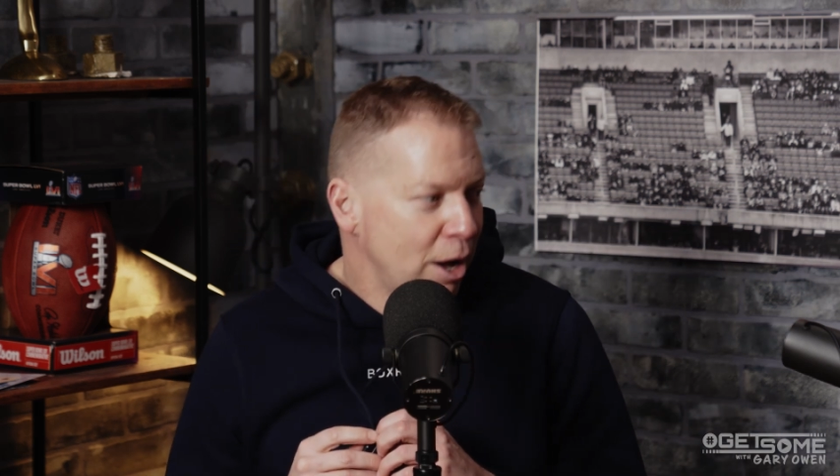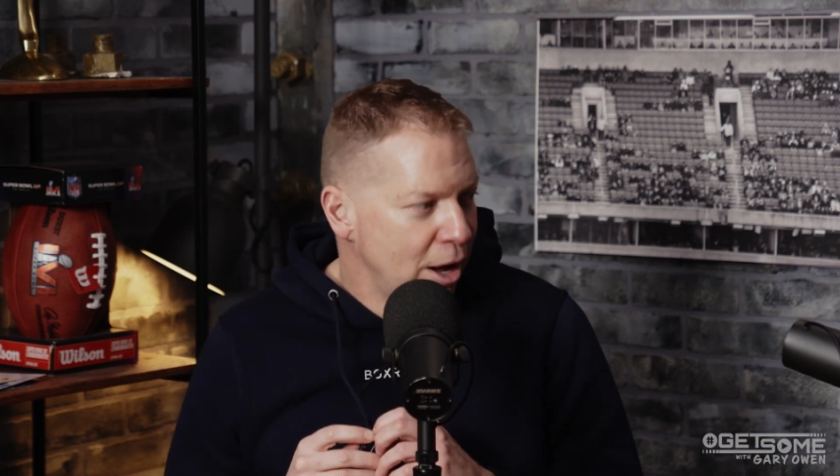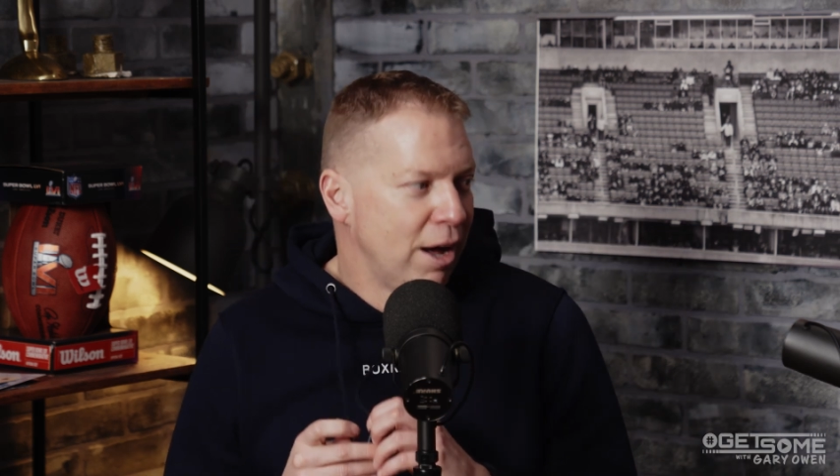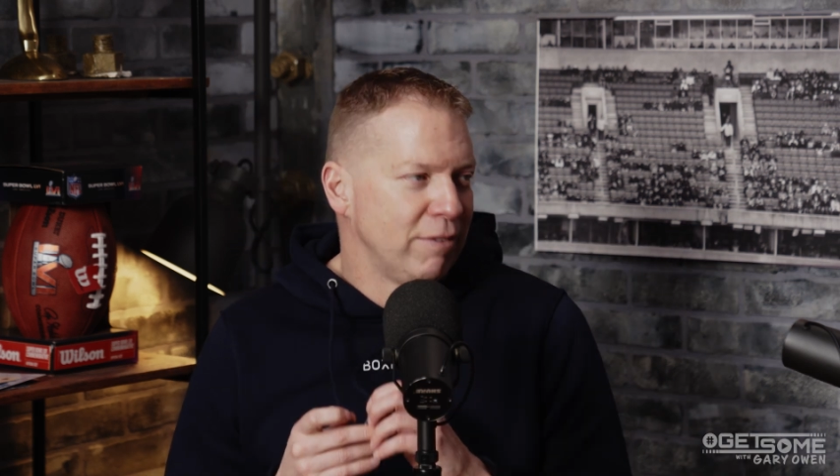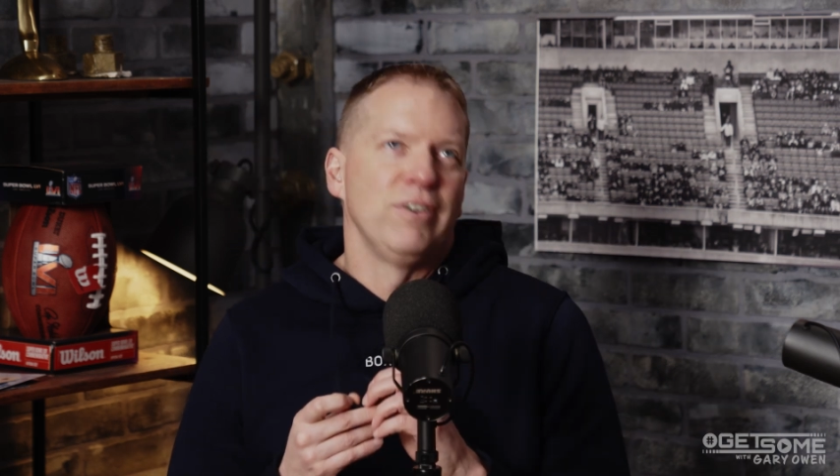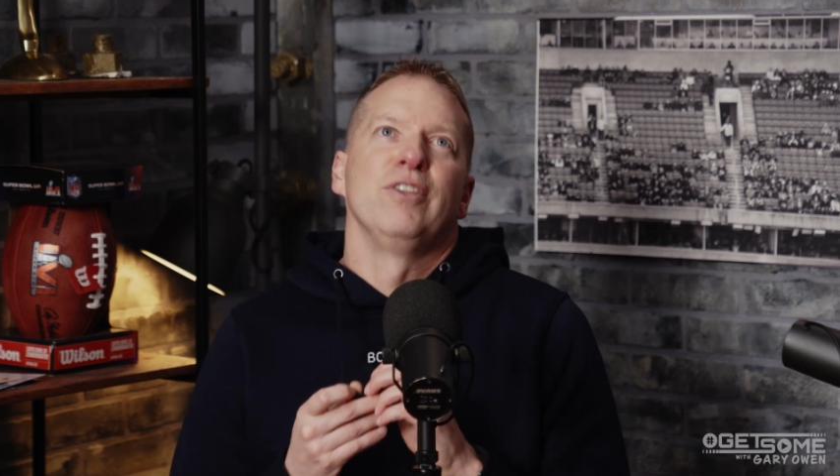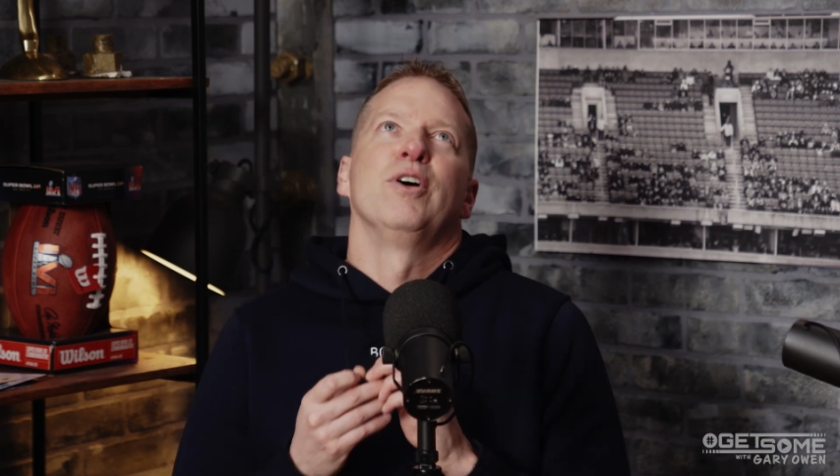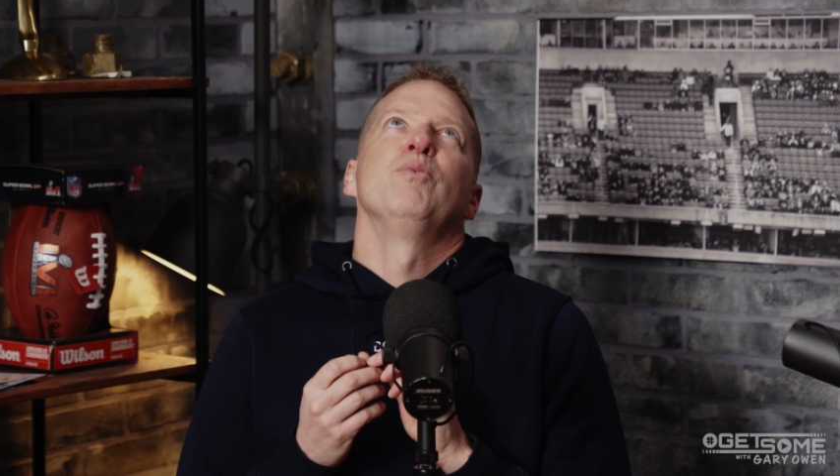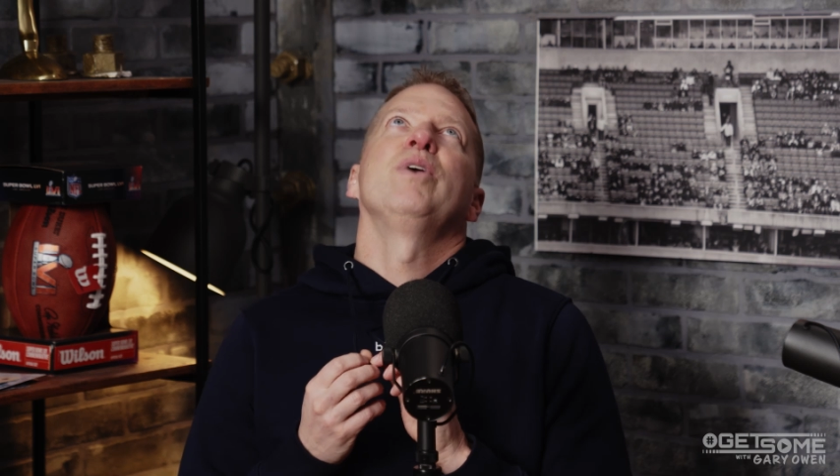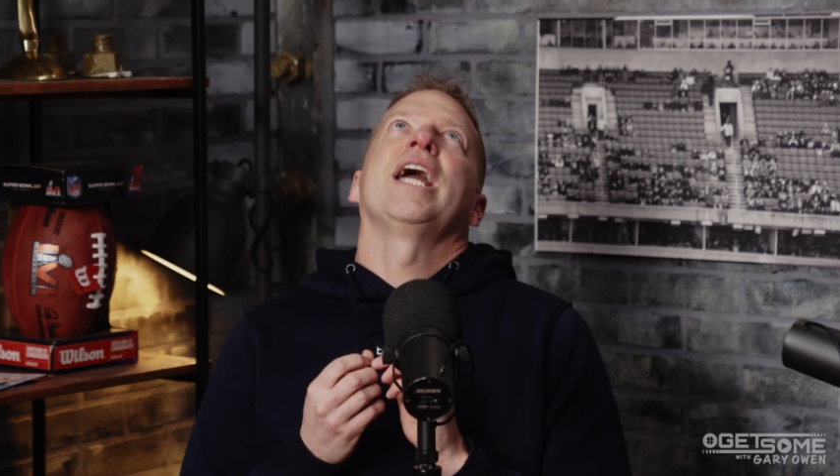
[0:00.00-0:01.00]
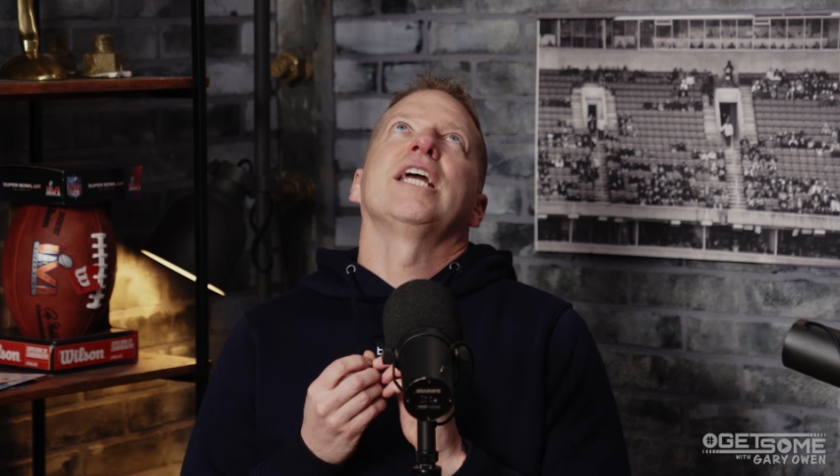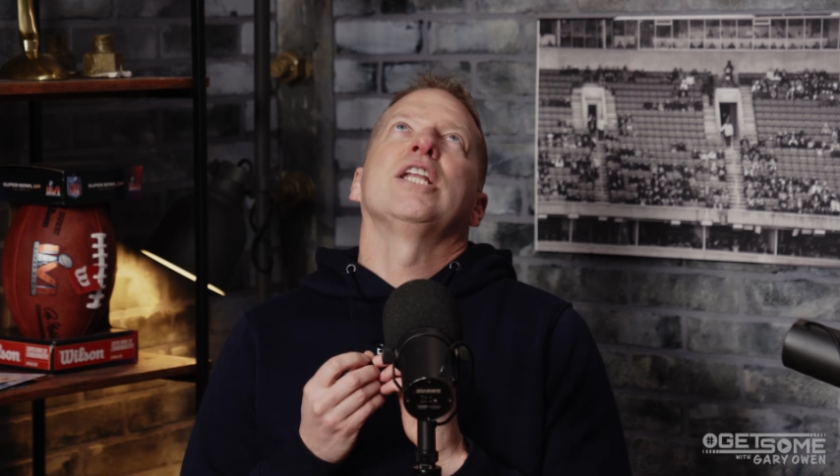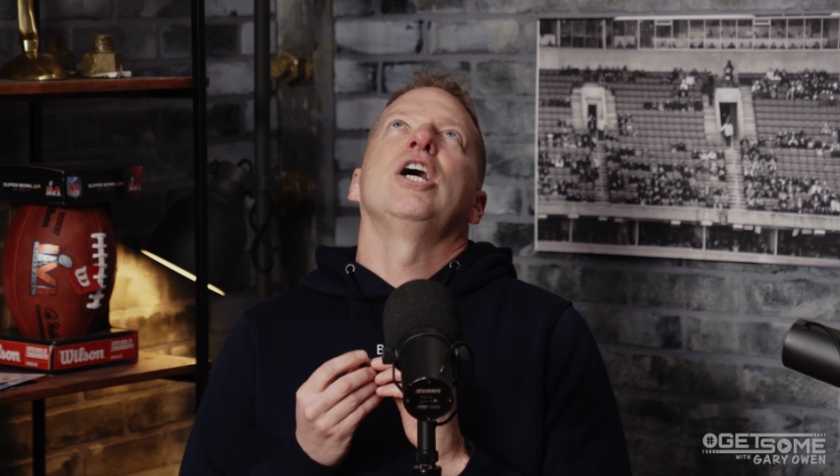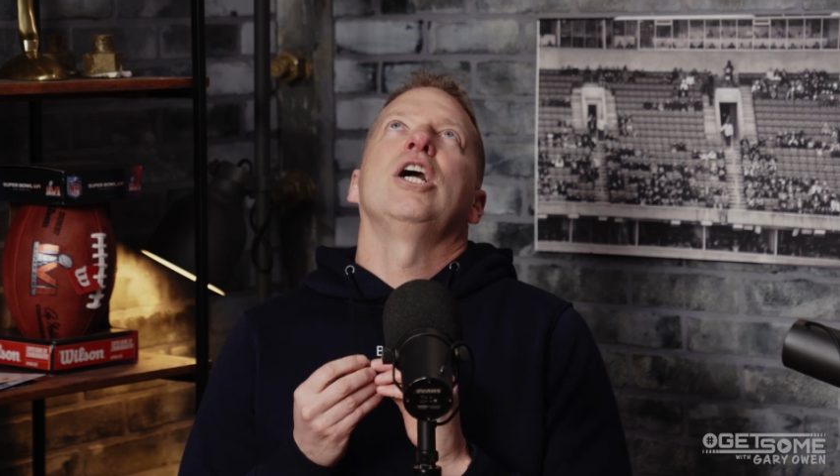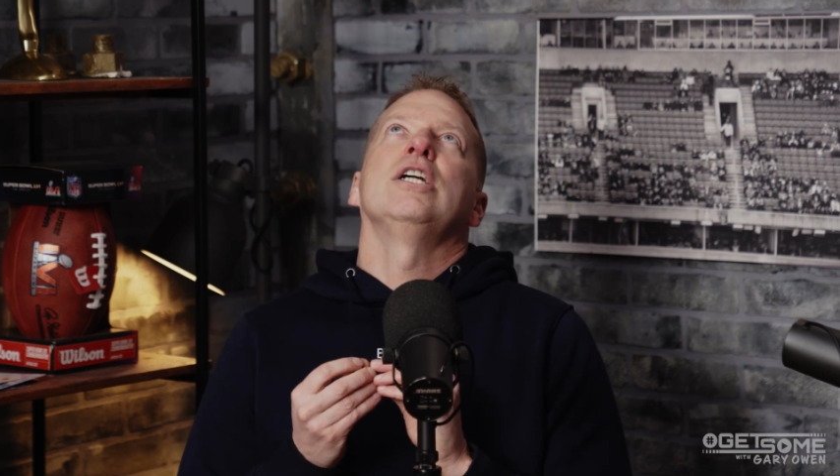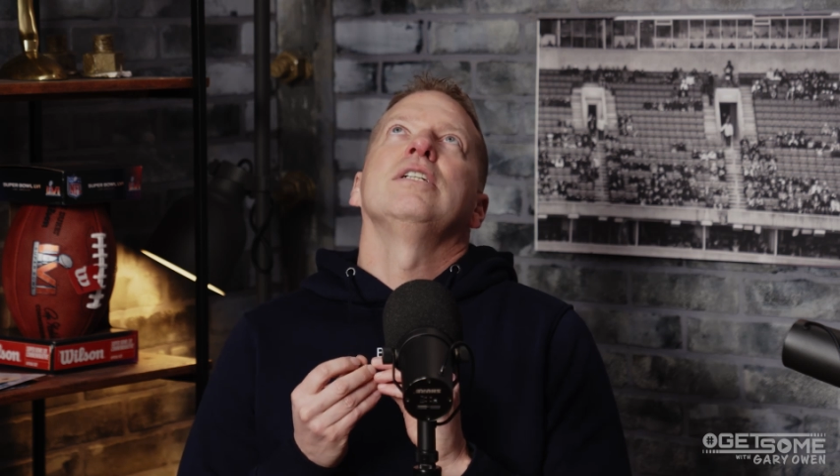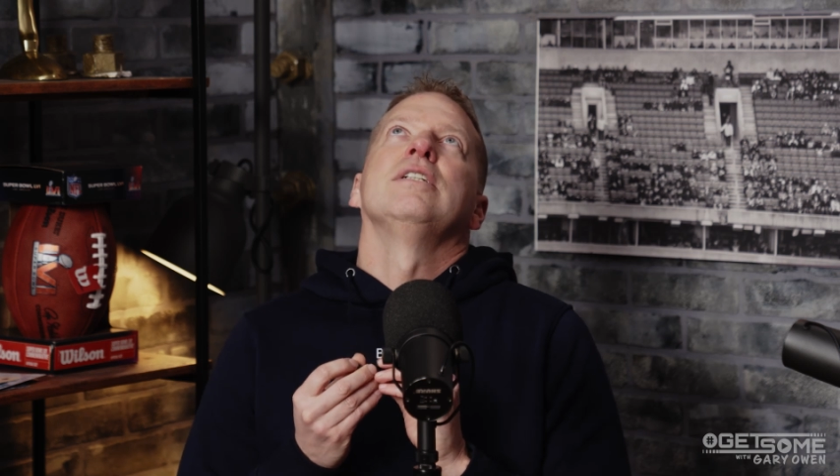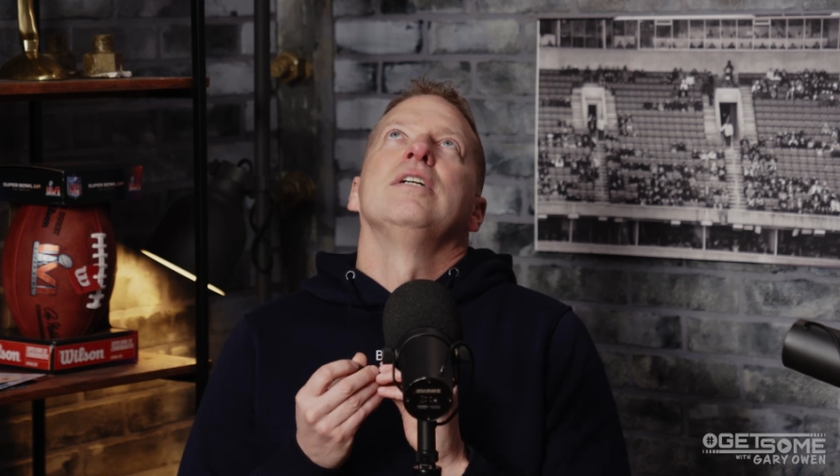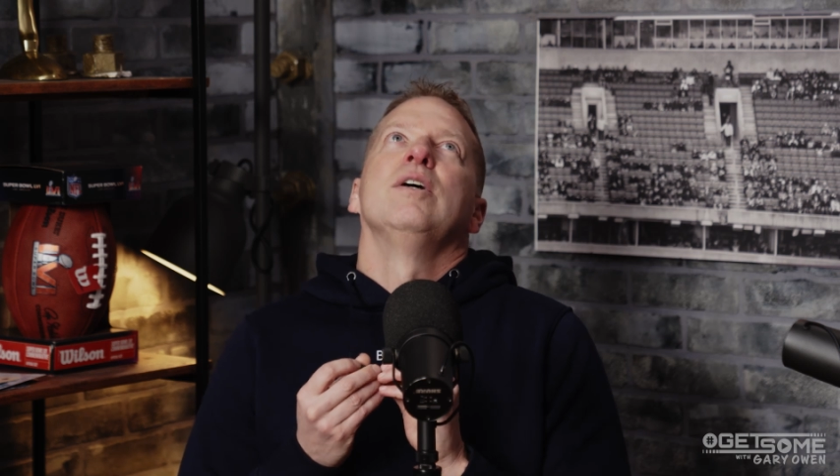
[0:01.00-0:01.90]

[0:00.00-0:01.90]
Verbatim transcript: off on the regular.